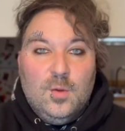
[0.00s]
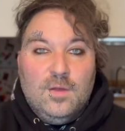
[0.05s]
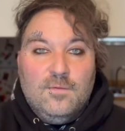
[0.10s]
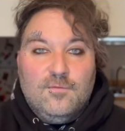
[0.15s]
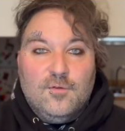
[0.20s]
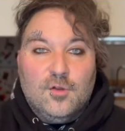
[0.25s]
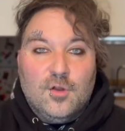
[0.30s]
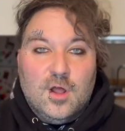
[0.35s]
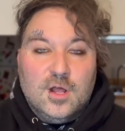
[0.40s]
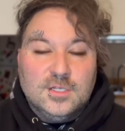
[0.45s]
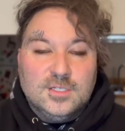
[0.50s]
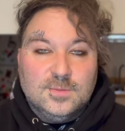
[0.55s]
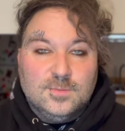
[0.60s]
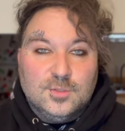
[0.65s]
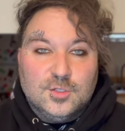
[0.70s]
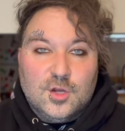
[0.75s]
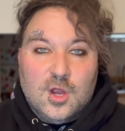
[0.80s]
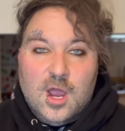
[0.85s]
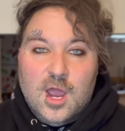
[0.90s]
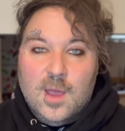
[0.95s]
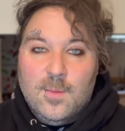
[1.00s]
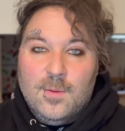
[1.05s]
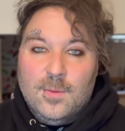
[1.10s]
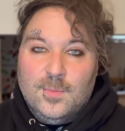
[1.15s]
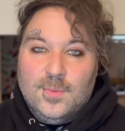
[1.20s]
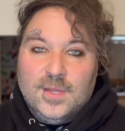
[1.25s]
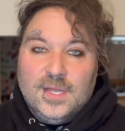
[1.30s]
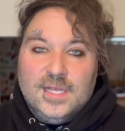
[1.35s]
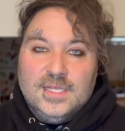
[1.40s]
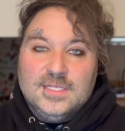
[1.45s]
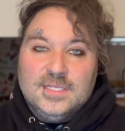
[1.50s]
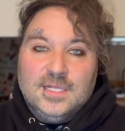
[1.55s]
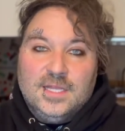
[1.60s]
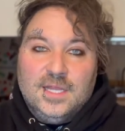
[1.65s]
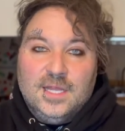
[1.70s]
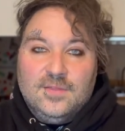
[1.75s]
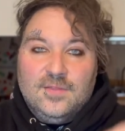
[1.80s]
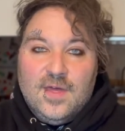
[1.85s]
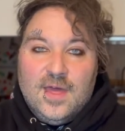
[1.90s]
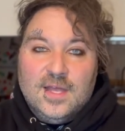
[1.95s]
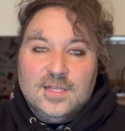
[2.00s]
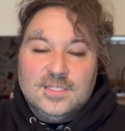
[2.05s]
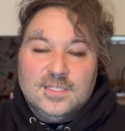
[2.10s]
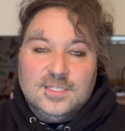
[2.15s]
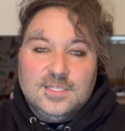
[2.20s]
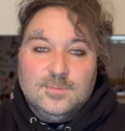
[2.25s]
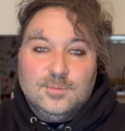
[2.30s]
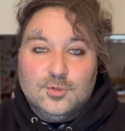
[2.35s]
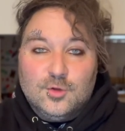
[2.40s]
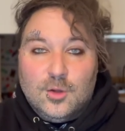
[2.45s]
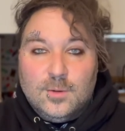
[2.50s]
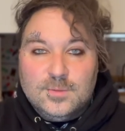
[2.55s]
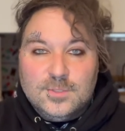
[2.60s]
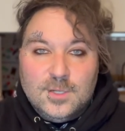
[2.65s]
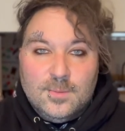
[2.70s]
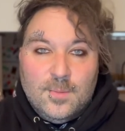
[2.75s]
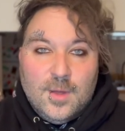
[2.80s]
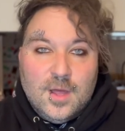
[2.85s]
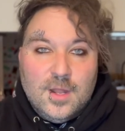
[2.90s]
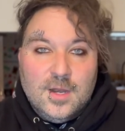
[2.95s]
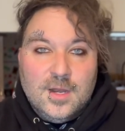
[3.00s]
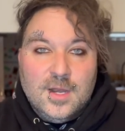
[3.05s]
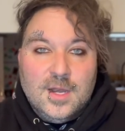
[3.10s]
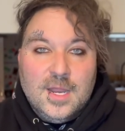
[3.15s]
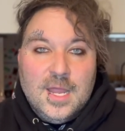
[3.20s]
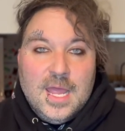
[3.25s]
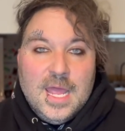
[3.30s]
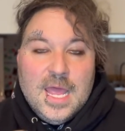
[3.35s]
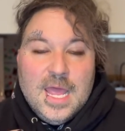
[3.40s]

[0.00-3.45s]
If you're not subscribed, please click that subscription button.